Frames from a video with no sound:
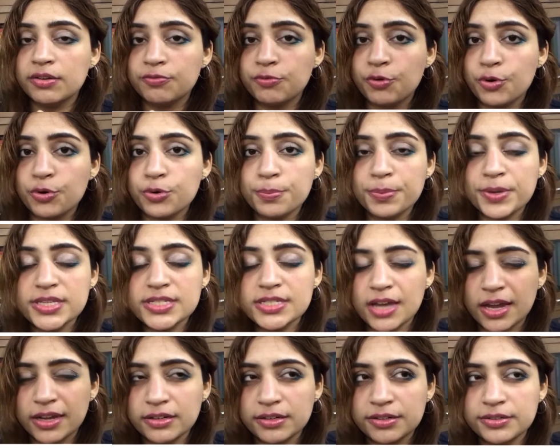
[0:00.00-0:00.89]
for rupees
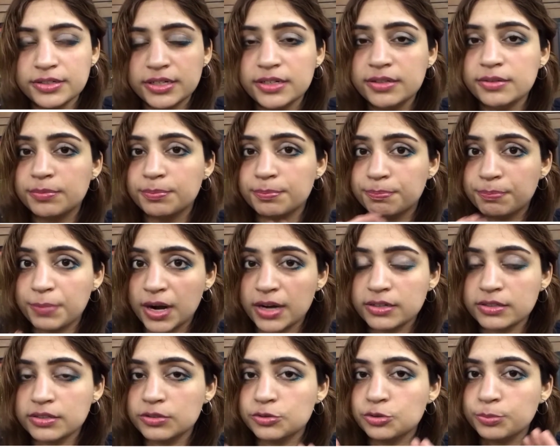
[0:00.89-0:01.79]
900.
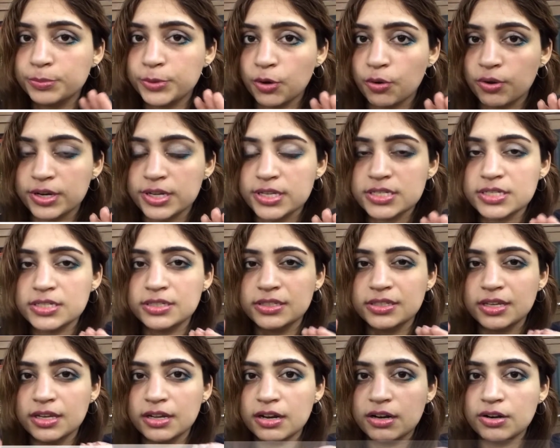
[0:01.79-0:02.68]
But to be honest,
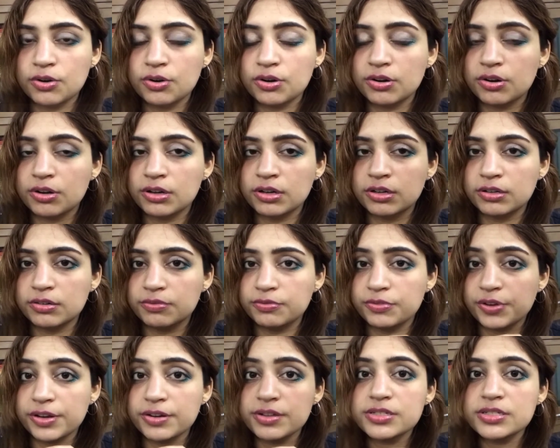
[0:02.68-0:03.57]
there are
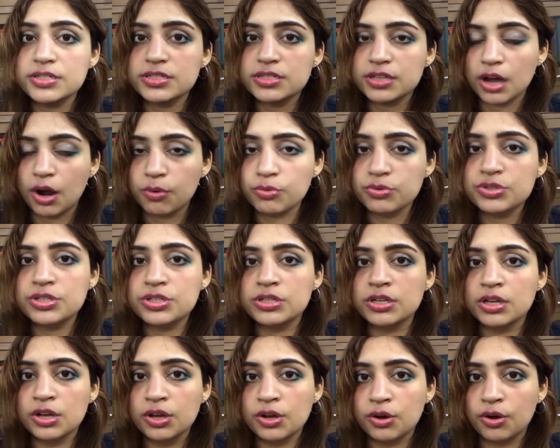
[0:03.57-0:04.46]
various
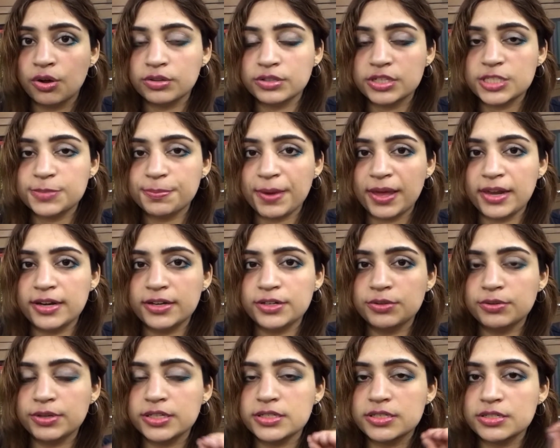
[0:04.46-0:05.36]
discounts on this
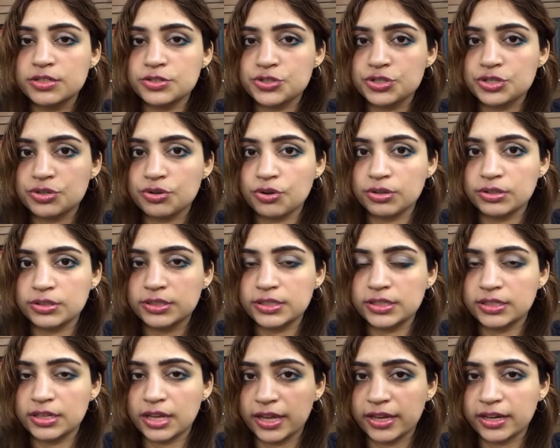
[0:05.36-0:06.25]
palette. You can search it
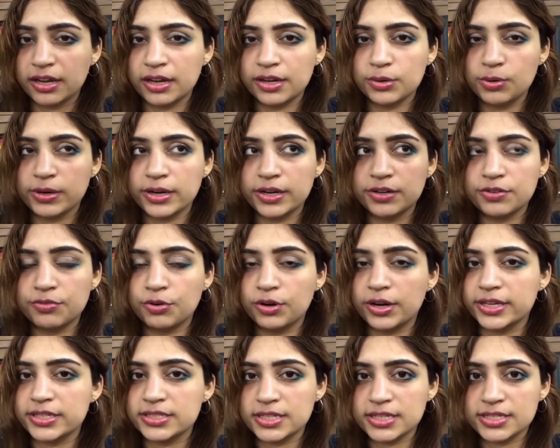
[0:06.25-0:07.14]
on the Nykaa, you'll get it
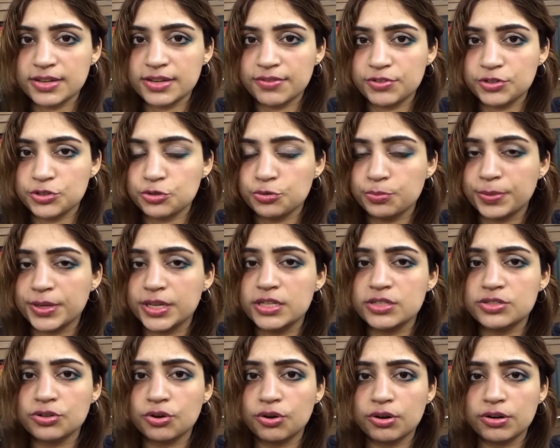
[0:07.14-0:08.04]
for like 670
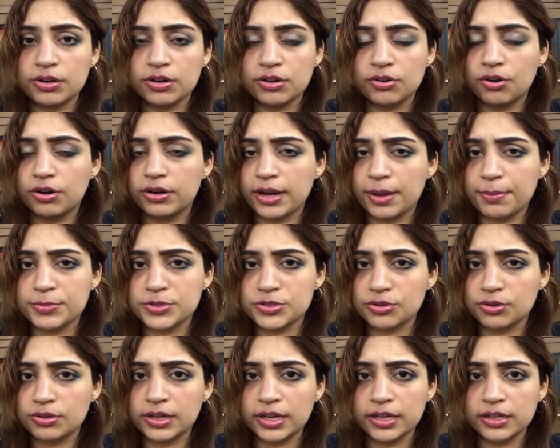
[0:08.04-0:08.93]
rupees, or on
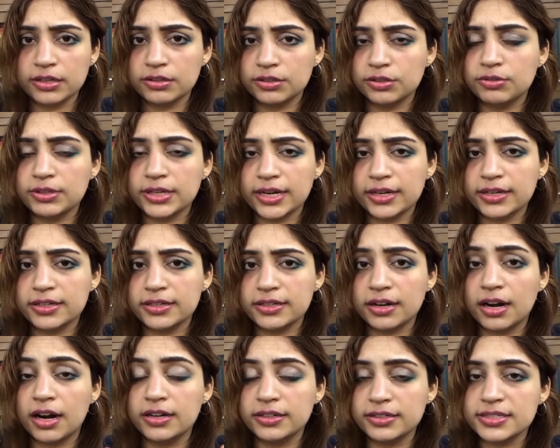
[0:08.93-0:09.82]
Amazon, like you'll get
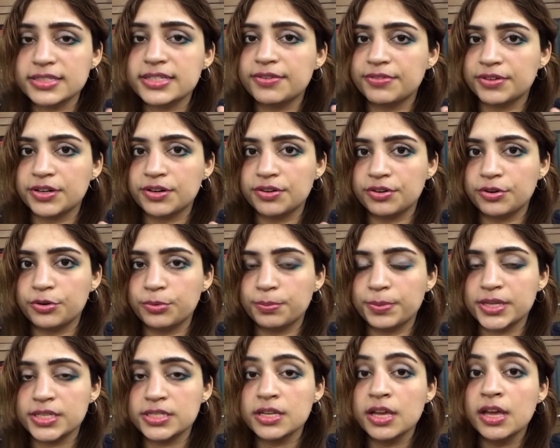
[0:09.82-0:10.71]
it under 700
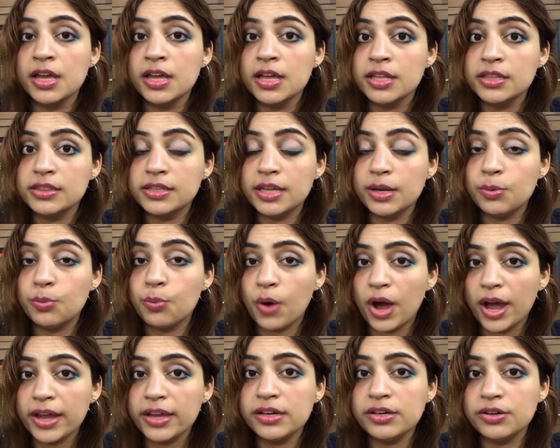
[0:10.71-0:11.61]
rupees. Then
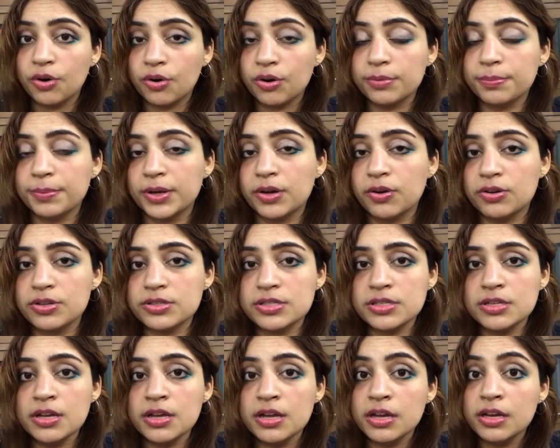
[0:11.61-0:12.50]
why not?
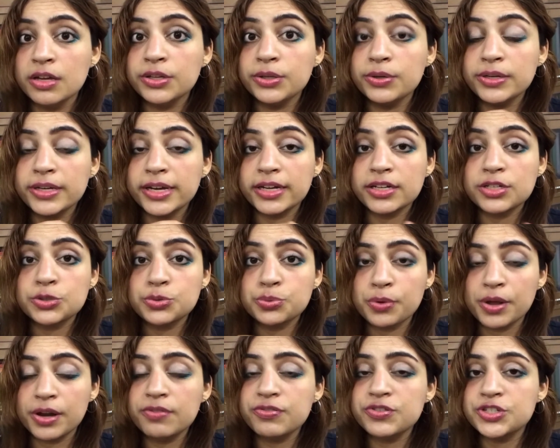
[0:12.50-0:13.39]
Because you'll get
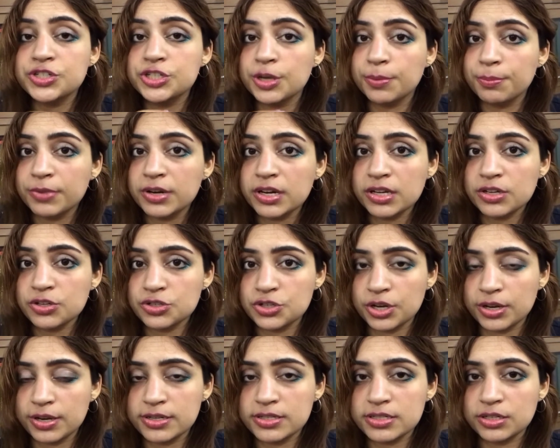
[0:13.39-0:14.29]
12 shimmering
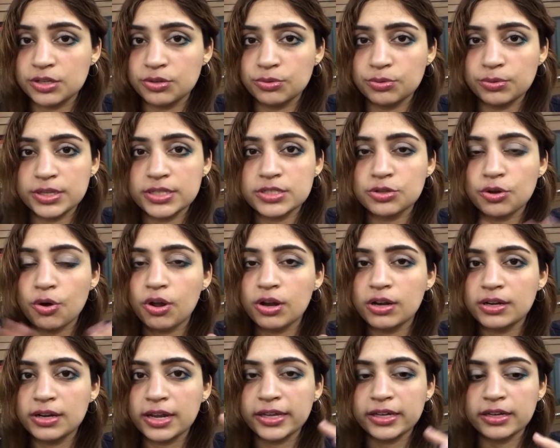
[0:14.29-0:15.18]
shades. It's
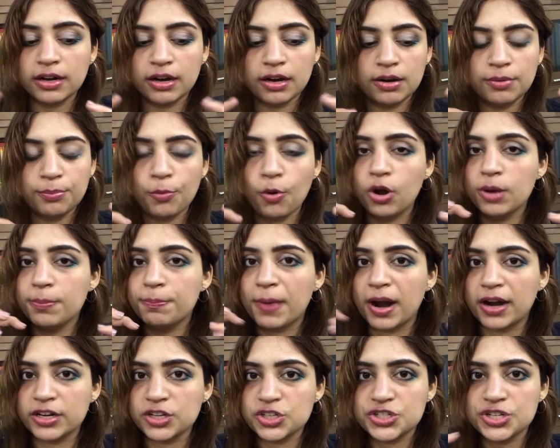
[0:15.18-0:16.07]
all like all
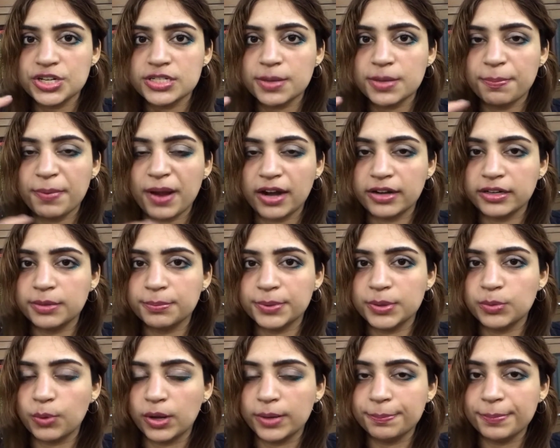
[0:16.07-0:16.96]
party shades are packed up
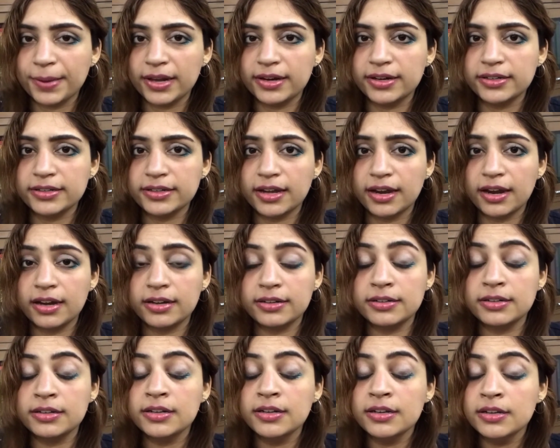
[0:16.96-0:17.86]
in one palette.
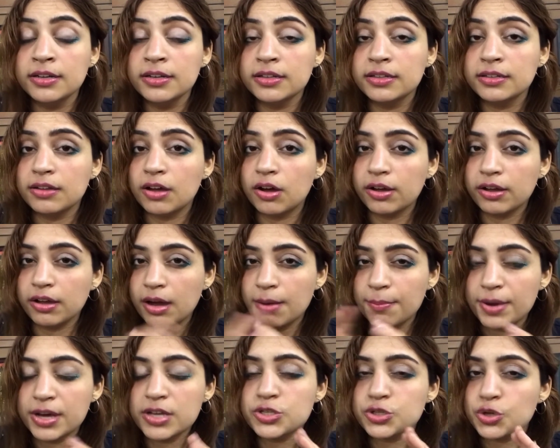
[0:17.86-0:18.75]
And
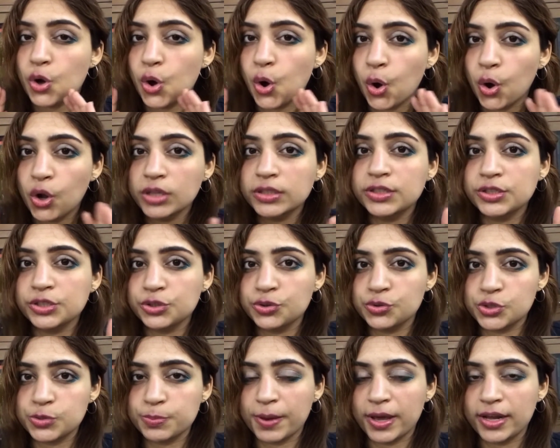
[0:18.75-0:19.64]
amongst all the
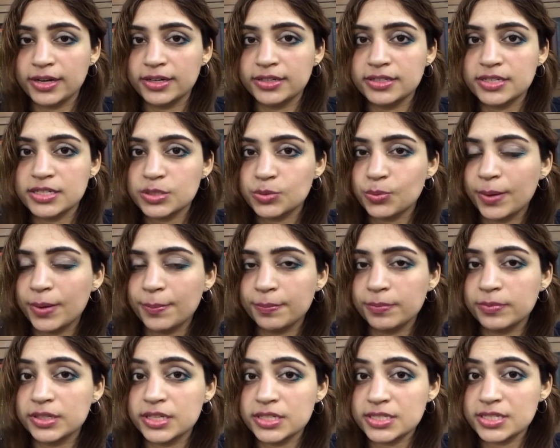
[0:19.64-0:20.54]
nudes palette, this
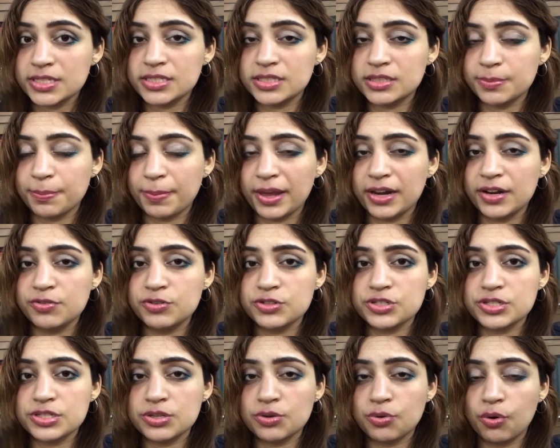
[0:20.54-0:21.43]
is the palette
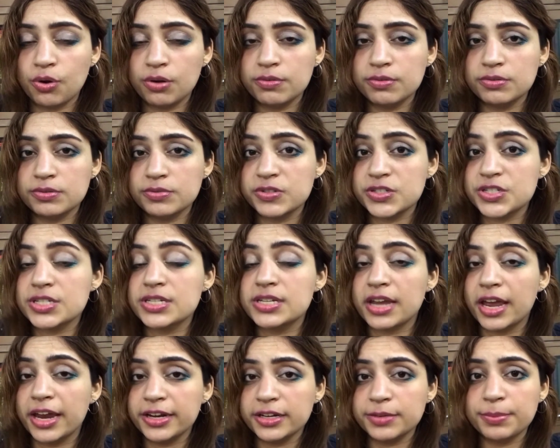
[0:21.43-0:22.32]
which is
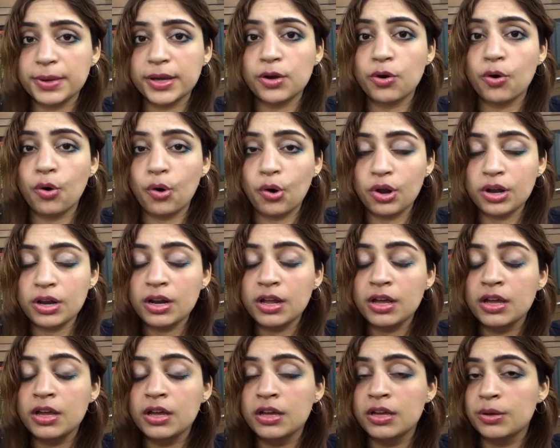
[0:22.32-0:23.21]
liked by all,
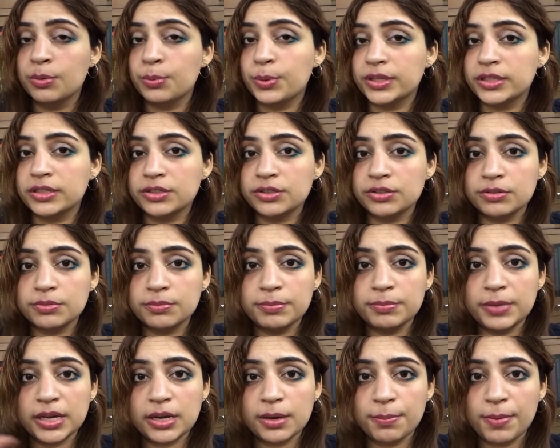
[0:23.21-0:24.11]
whether
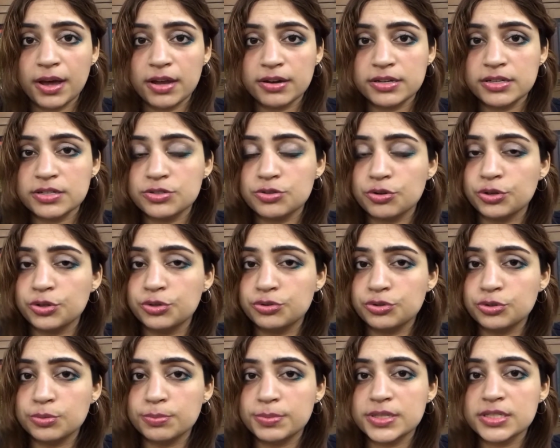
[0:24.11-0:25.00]
makeup artists or
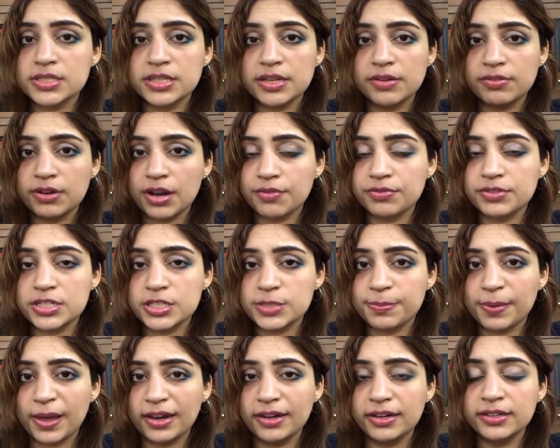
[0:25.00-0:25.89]
YouTubers. They've loved
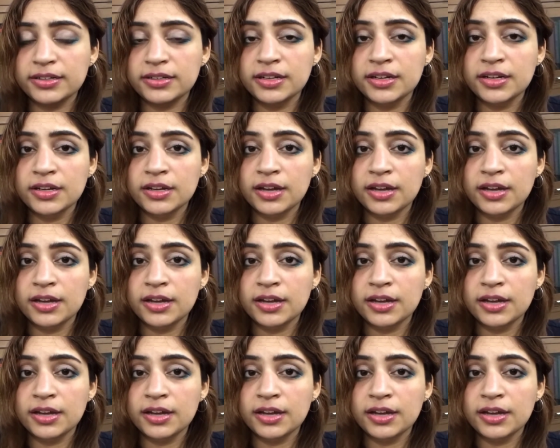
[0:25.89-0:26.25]
this palette,